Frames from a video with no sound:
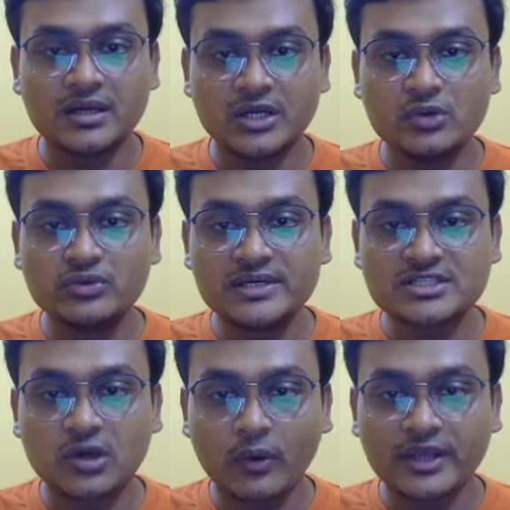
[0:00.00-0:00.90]
due to
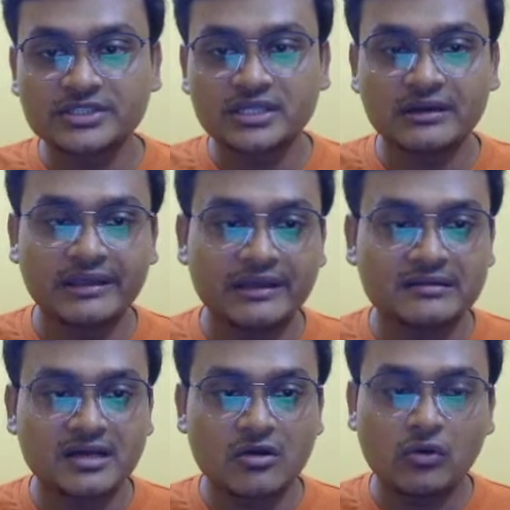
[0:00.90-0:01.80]
its location
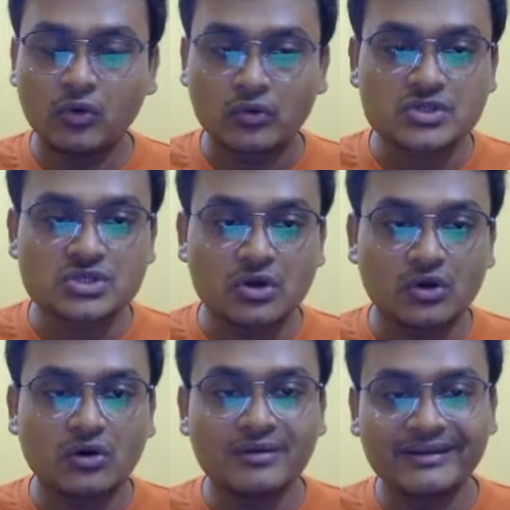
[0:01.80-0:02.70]
near the coast,
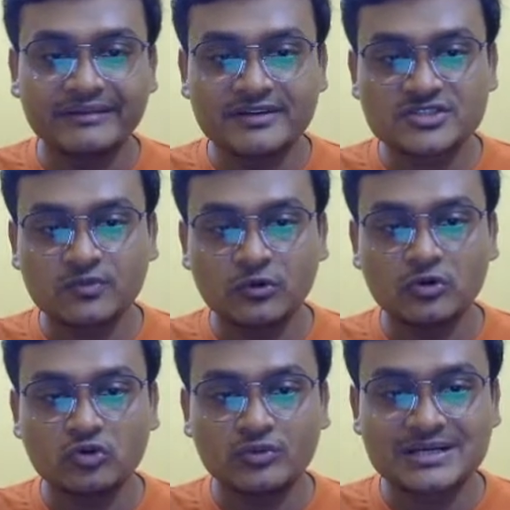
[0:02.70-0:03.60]
all rivers
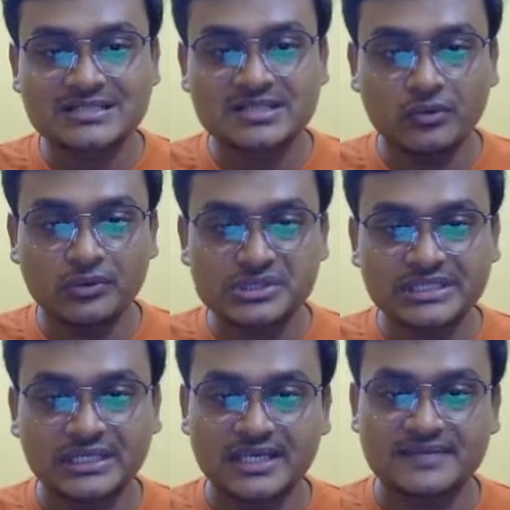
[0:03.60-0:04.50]
flow towards the
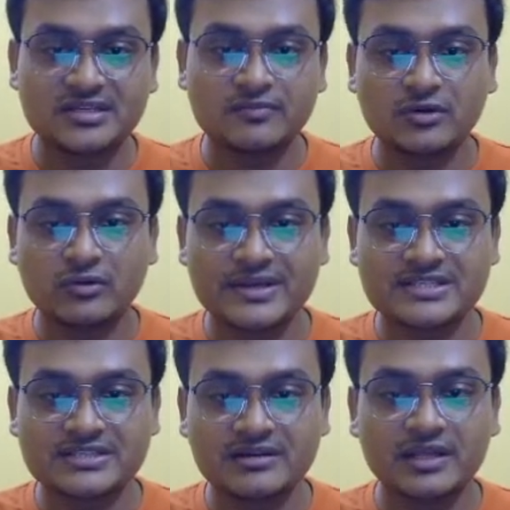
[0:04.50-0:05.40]
ocean except for Waste